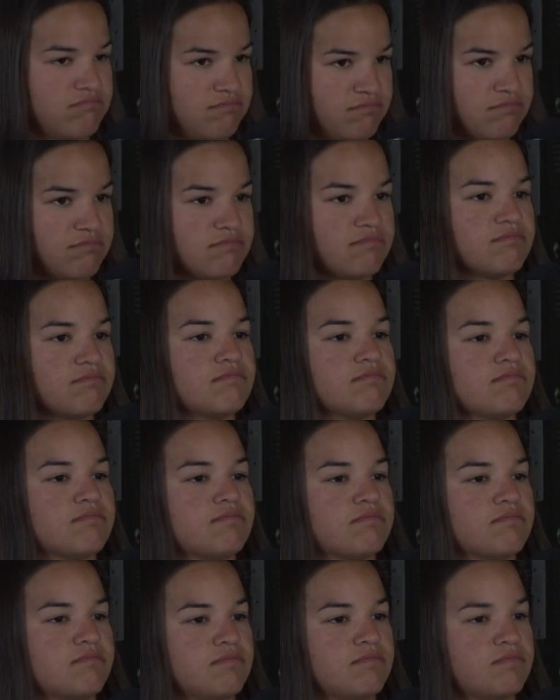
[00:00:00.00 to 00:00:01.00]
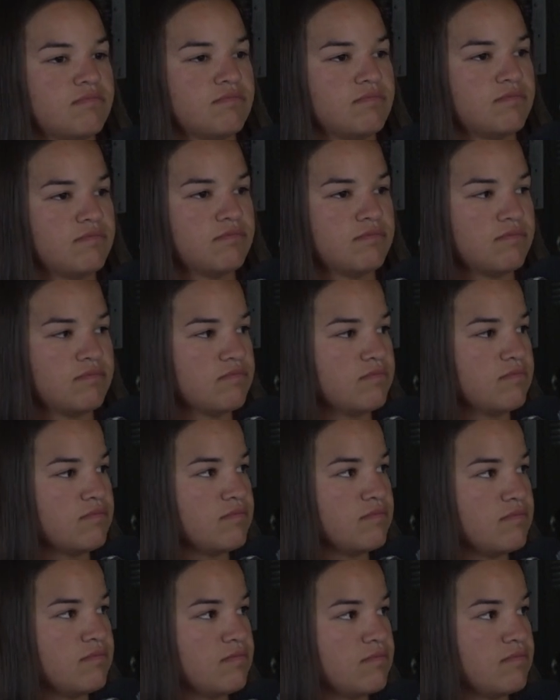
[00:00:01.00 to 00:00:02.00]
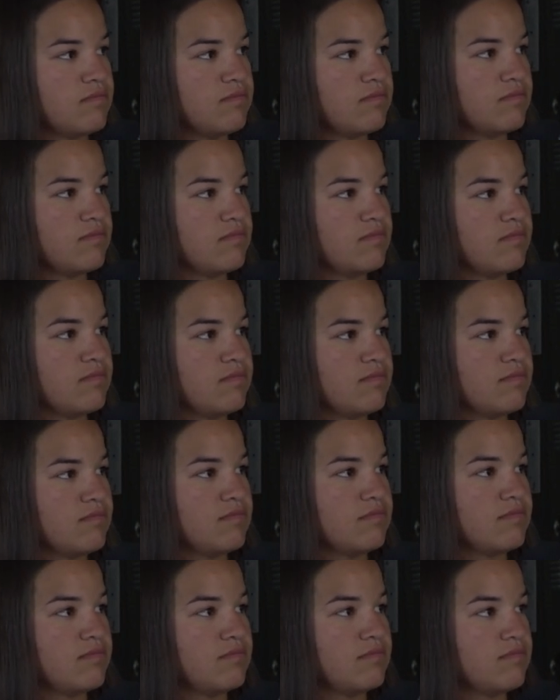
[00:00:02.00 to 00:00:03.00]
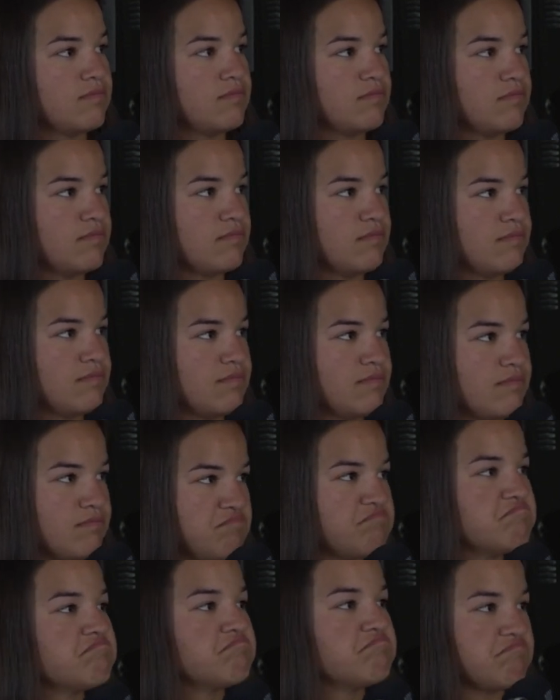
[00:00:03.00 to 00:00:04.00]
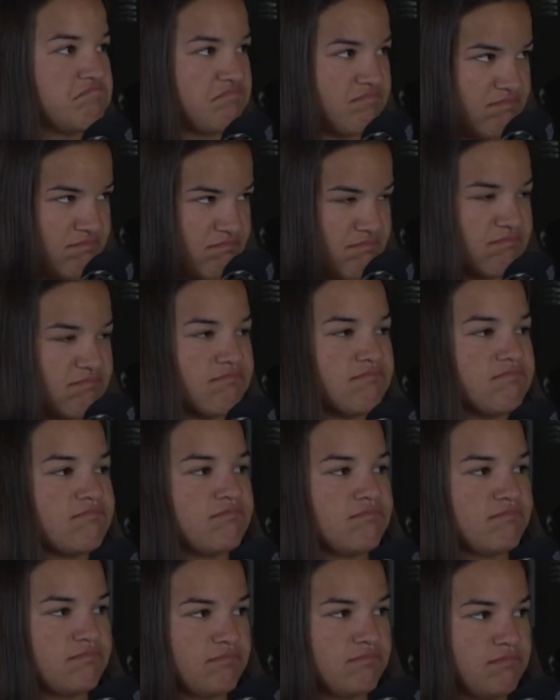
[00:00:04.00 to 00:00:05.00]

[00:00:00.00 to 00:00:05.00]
The person shown says nothing.